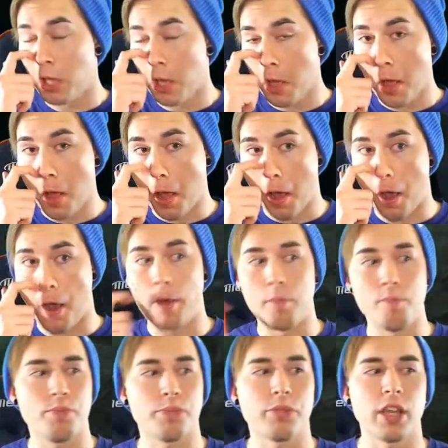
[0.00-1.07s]

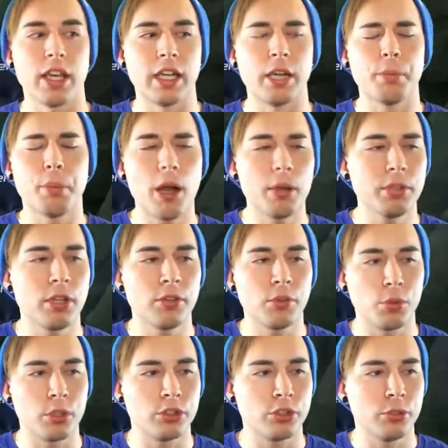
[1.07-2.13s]
And it probably doesn't
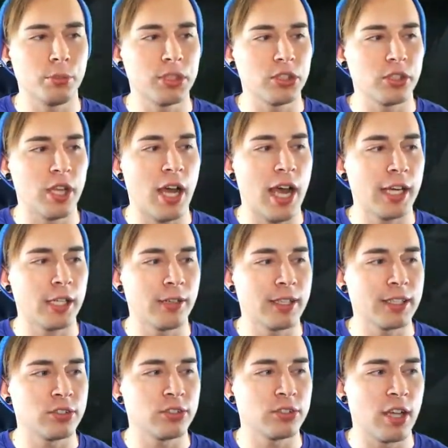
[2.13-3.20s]
work too much in the higher
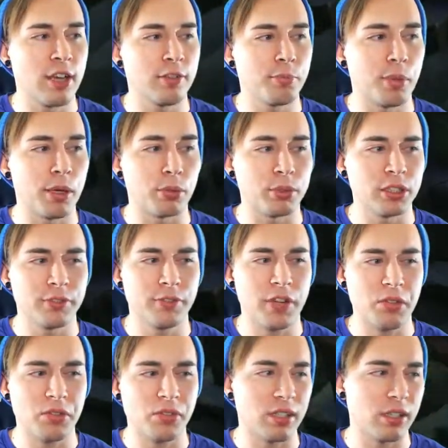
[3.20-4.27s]
rated stuff, but when you're
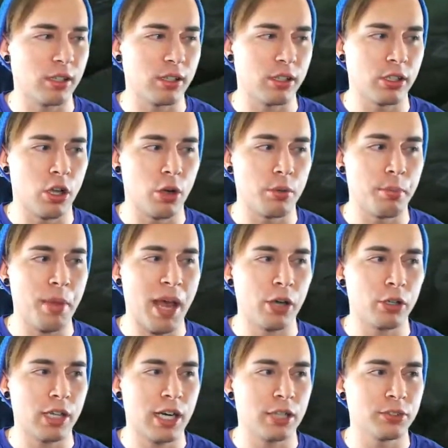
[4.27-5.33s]
facing, in
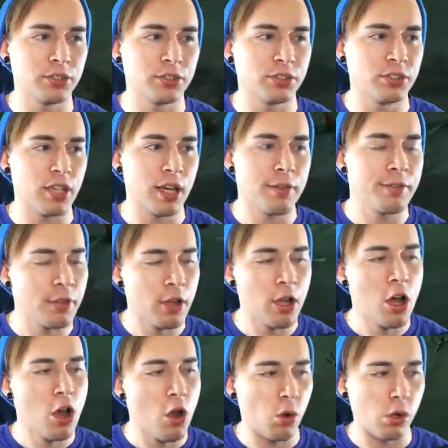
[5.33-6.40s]
battlegrounds and stuff,
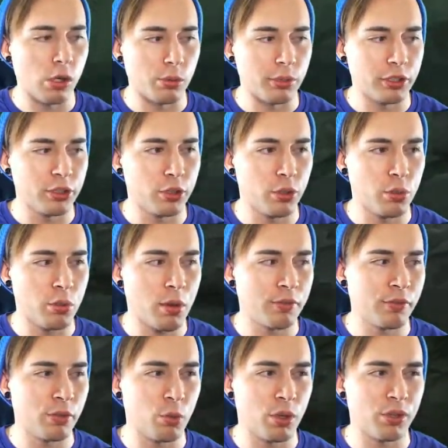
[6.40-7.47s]
or when you're doing
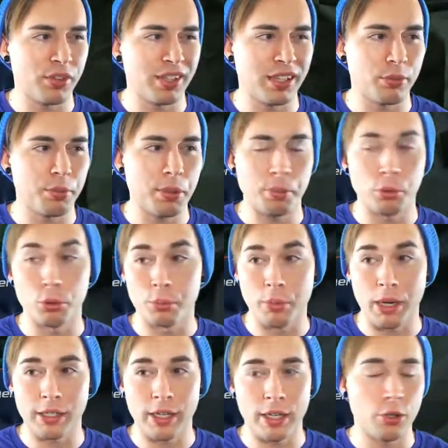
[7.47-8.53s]
1v1s against people who might
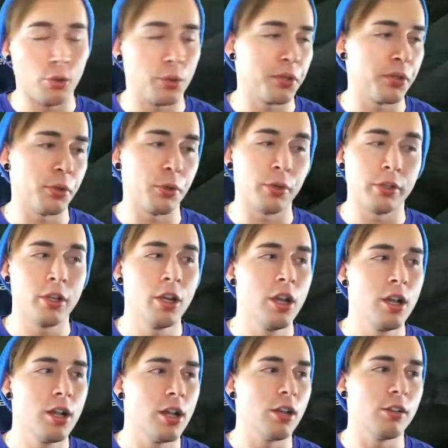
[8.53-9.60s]
not know what they're doing,
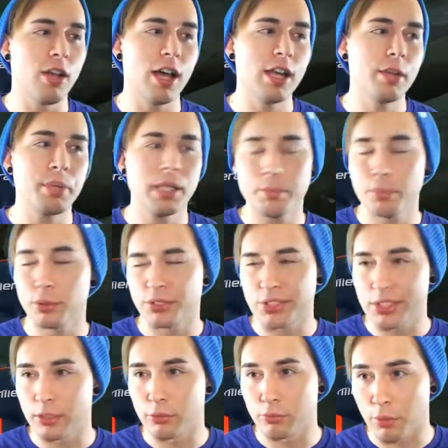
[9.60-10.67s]
a lot of people see
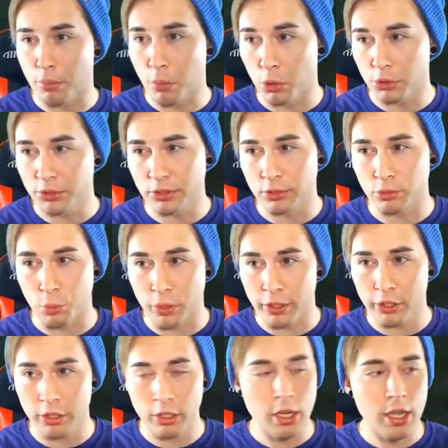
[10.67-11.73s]
a Remorseless
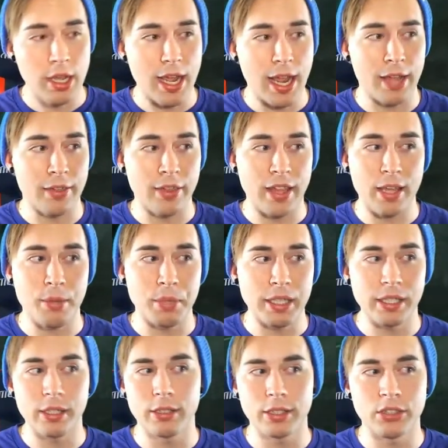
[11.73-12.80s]
Winter and they
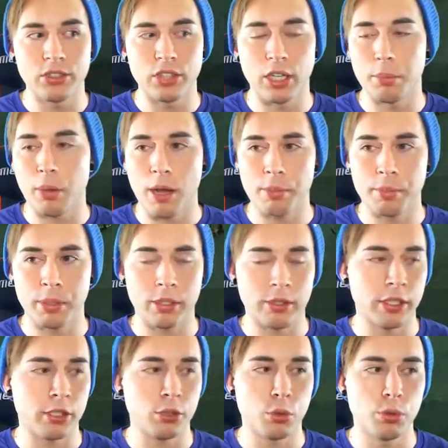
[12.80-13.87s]
immediately start popping their
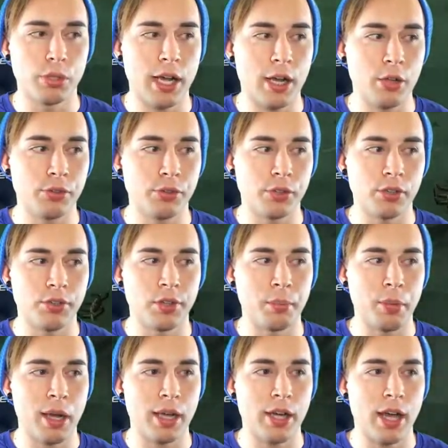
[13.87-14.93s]
cooldowns because they
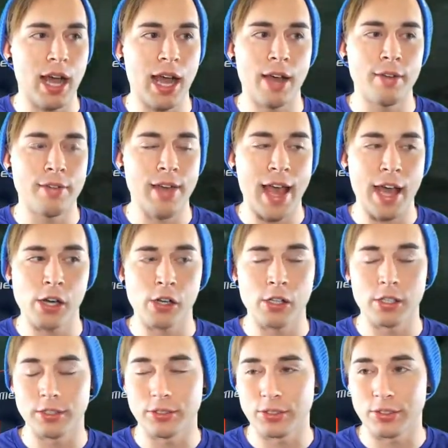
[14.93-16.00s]
might not have
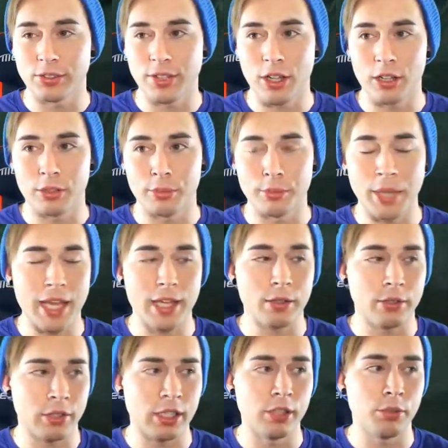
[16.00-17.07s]
add-ons to tell them, hey,
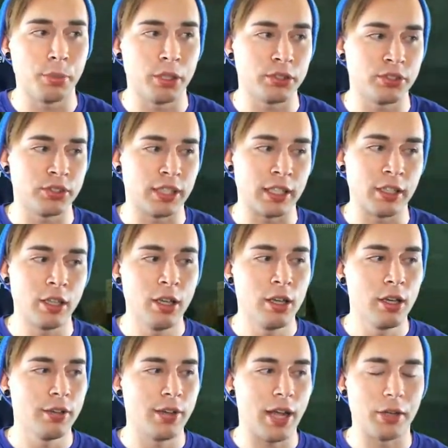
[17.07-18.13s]
he's bursting.
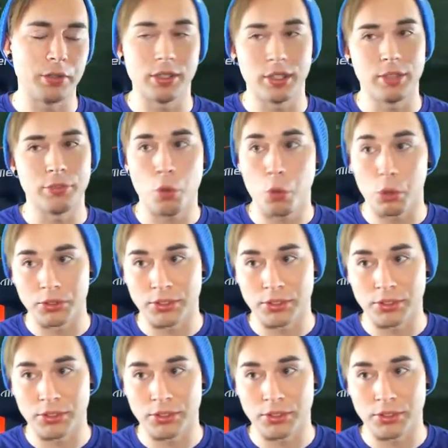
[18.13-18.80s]
Now, of course, this